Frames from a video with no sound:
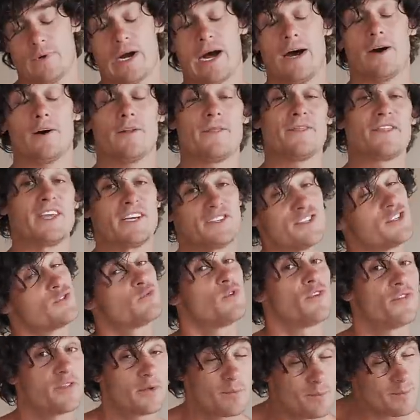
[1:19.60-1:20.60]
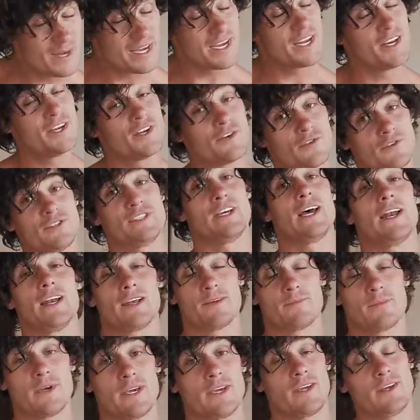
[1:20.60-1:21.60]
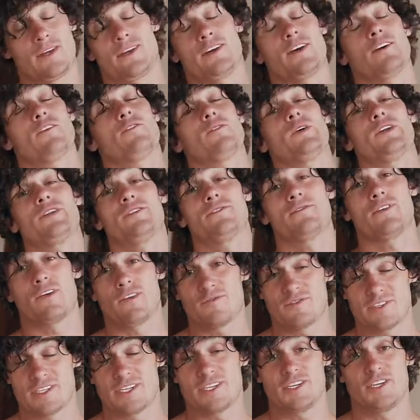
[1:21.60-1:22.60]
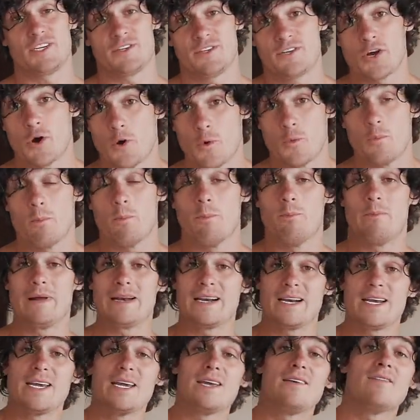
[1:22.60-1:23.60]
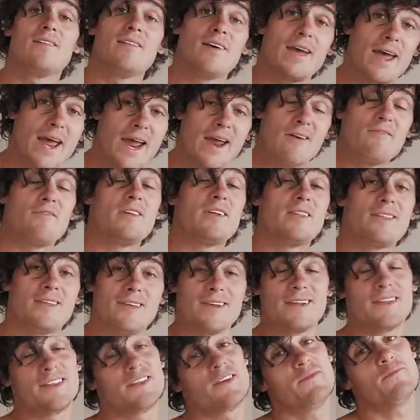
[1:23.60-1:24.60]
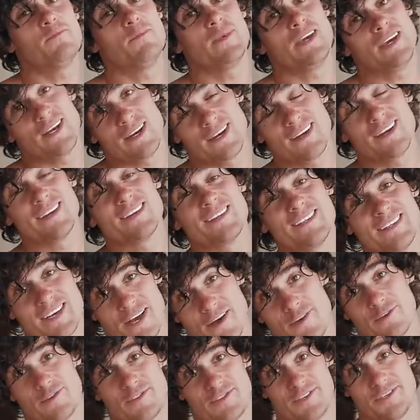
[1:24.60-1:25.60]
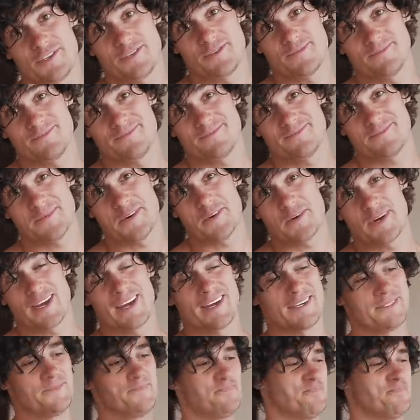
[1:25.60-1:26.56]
well, this is what the media are telling me, you know, and obviously you don't believe everything the media tells you, okay?